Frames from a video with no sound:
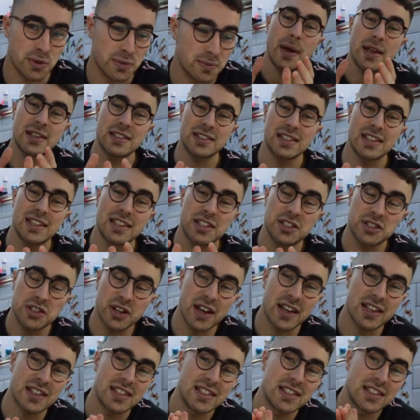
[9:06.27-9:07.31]
Best
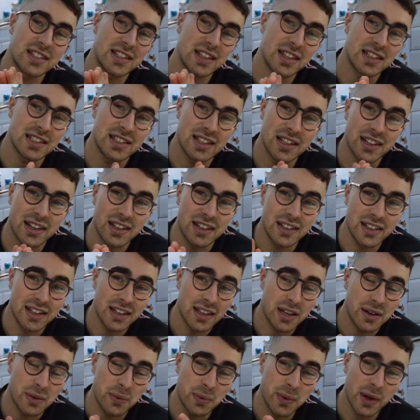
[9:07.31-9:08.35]
interests is the idea
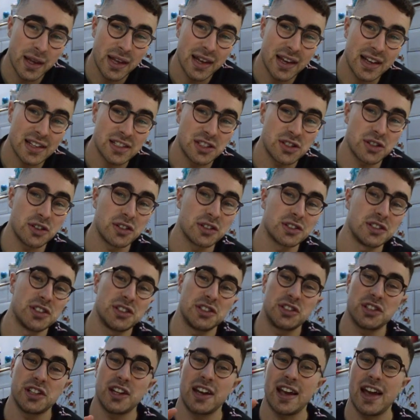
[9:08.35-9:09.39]
that we as doctors
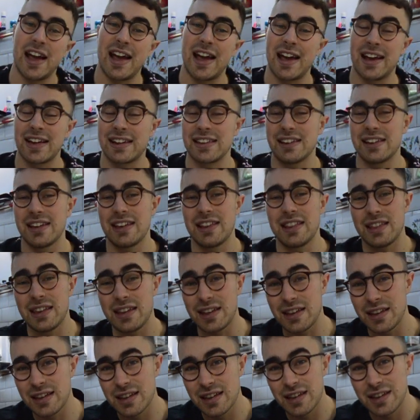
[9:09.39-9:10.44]
should act in
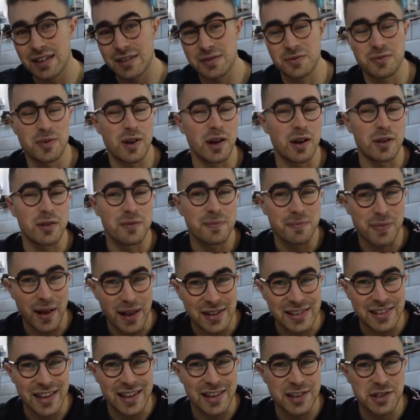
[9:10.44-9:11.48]
the
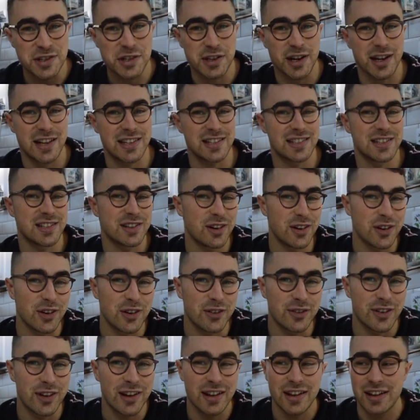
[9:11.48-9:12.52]
best interests
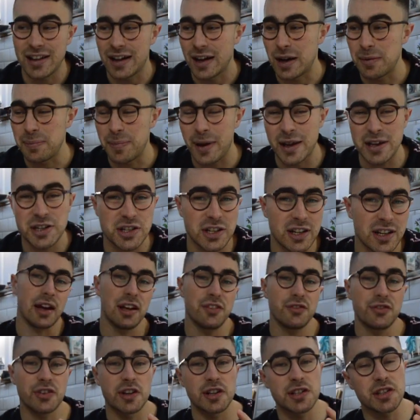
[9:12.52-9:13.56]
of a patient.
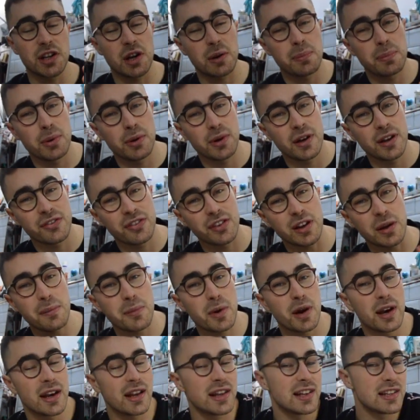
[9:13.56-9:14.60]
And for example, if
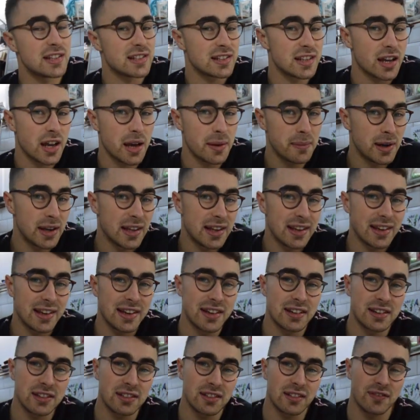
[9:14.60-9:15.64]
someone is terminally
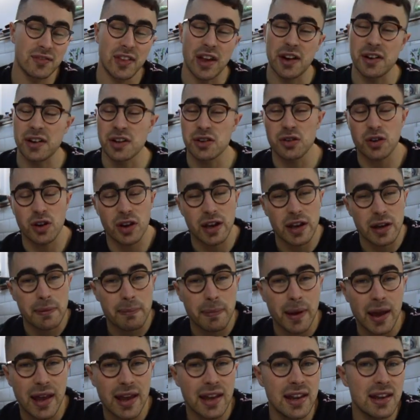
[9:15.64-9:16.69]
ill, they're in chronic
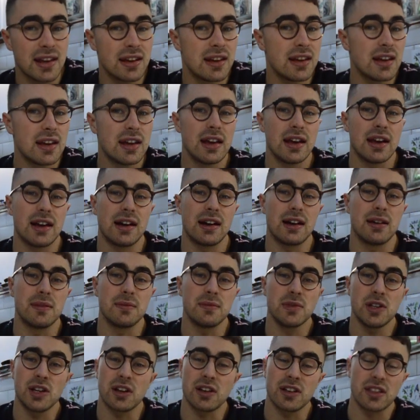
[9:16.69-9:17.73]
pain,
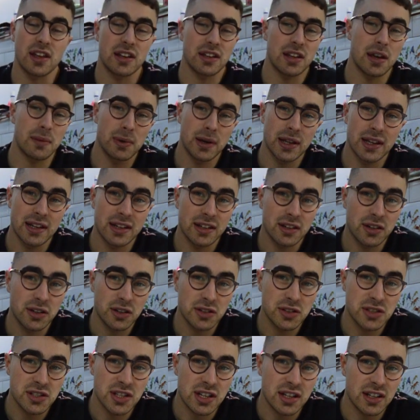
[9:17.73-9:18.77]
you know, they're doubly
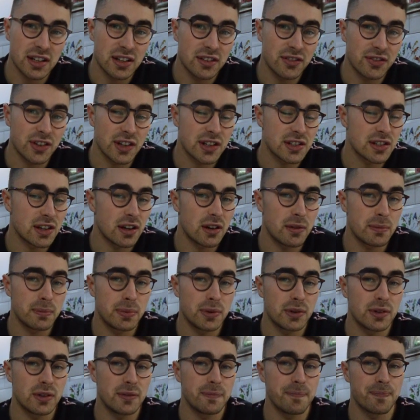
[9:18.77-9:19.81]
incontinent, for
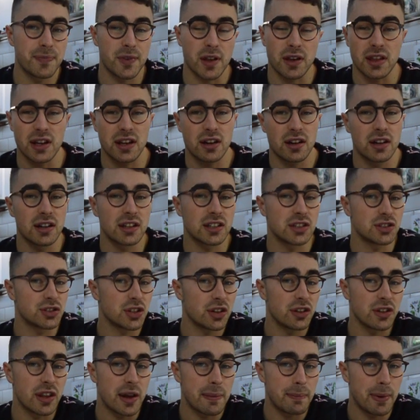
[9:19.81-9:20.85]
example, no, they can't
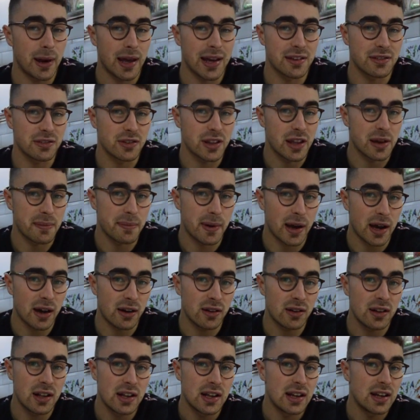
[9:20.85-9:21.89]
control their bladder or their
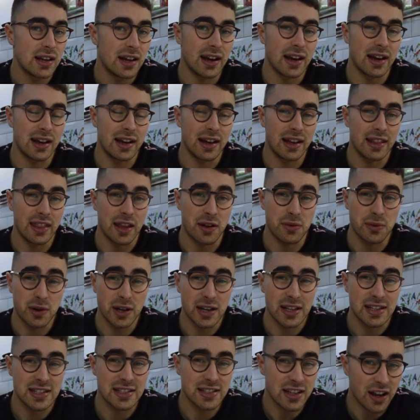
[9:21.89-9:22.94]
bowel, and they're
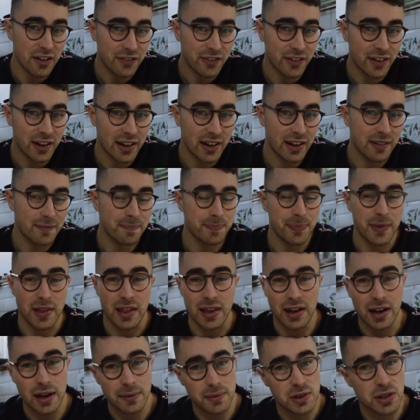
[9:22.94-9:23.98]
really suffering, and
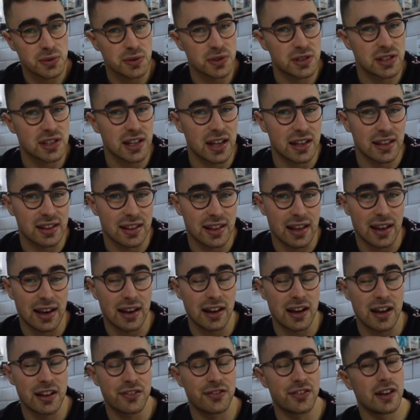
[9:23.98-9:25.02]
they're coming towards the end of their
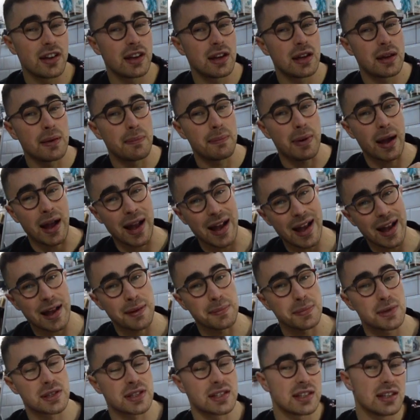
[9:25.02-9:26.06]
life,
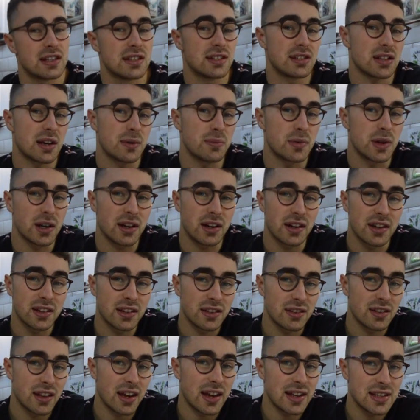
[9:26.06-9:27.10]
perhaps some would
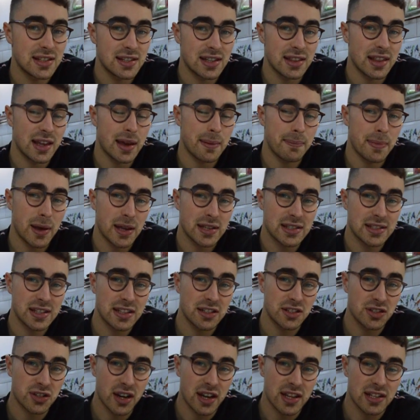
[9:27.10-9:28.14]
argue that it's in their best
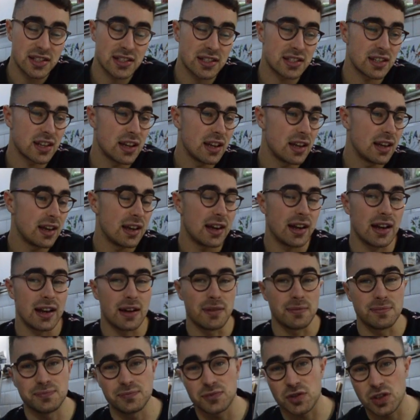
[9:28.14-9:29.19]
interests
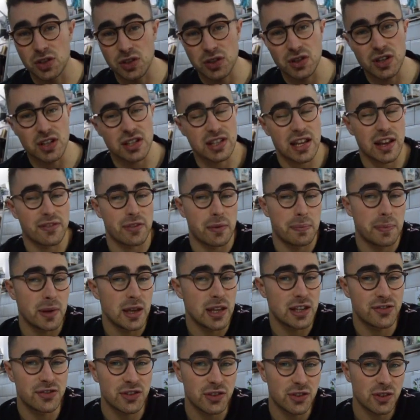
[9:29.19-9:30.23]
to just have a
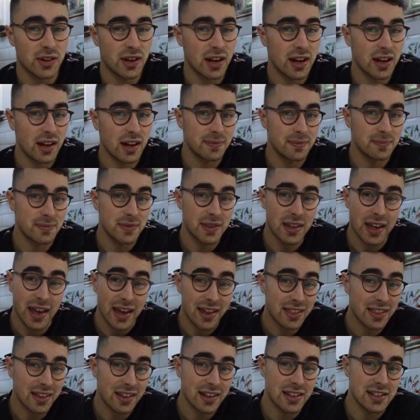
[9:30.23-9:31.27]
peaceful
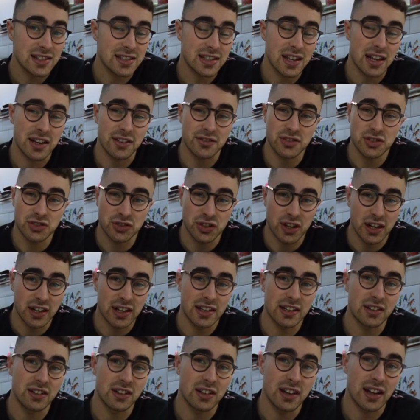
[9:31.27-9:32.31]
death instead of
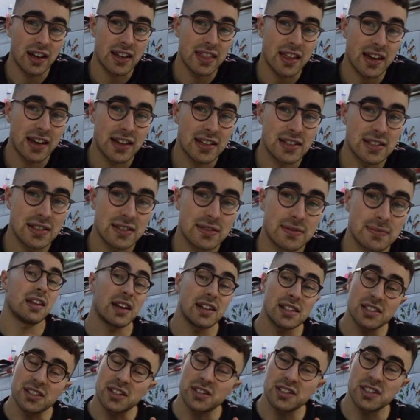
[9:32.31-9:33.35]
struggling on like that.
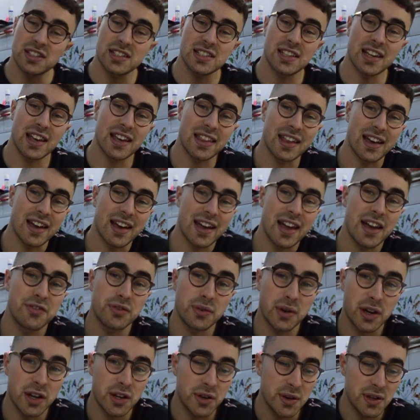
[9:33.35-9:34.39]
That is not to say that
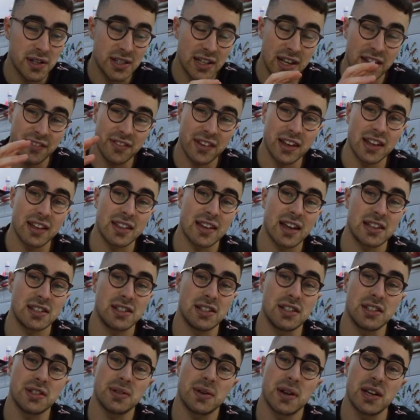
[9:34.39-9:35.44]
everyone who is living in that
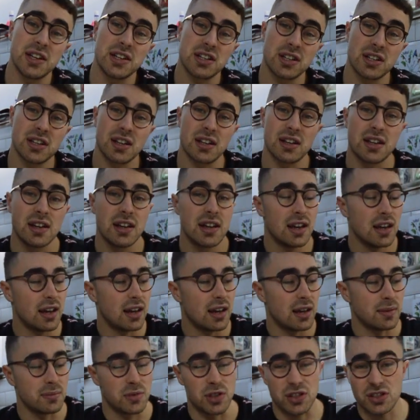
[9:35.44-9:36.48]
situation
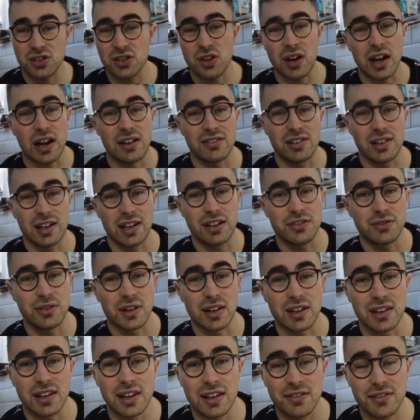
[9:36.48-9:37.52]
does not have a life
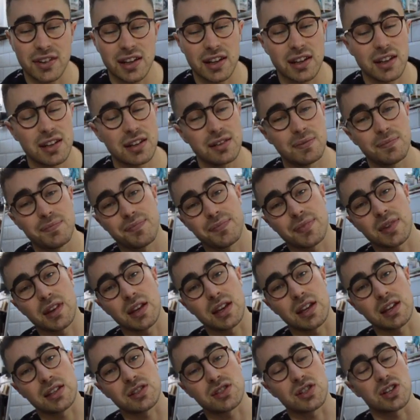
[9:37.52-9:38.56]
worth living.
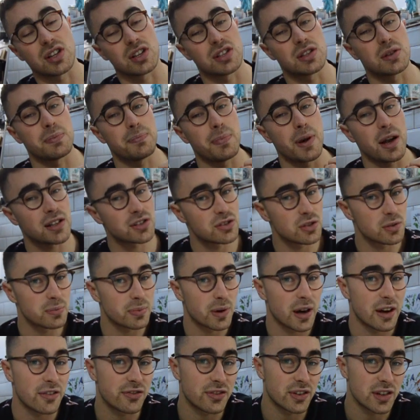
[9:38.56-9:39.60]
It's just personal
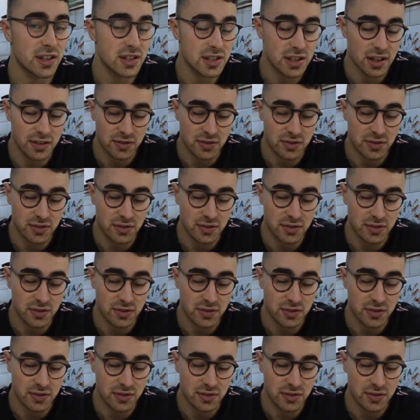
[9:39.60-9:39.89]
preference.